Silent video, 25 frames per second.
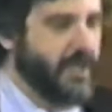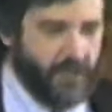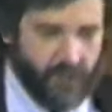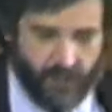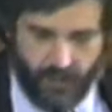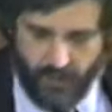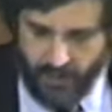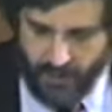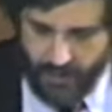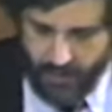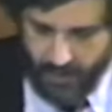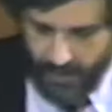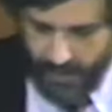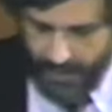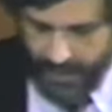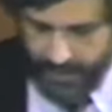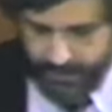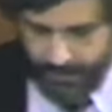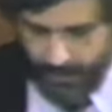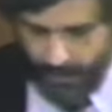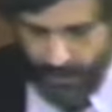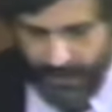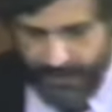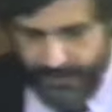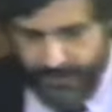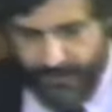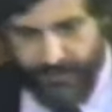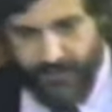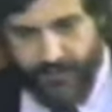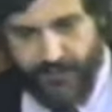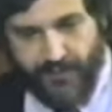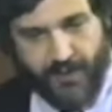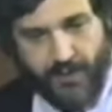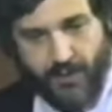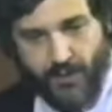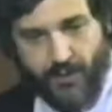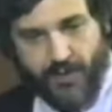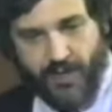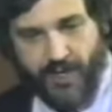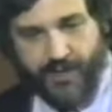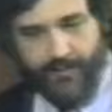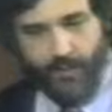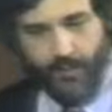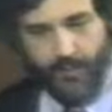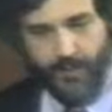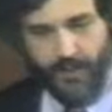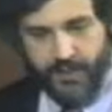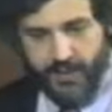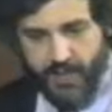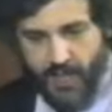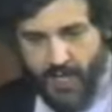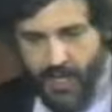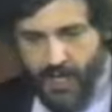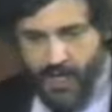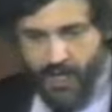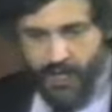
inner uh, echelons of the federal government,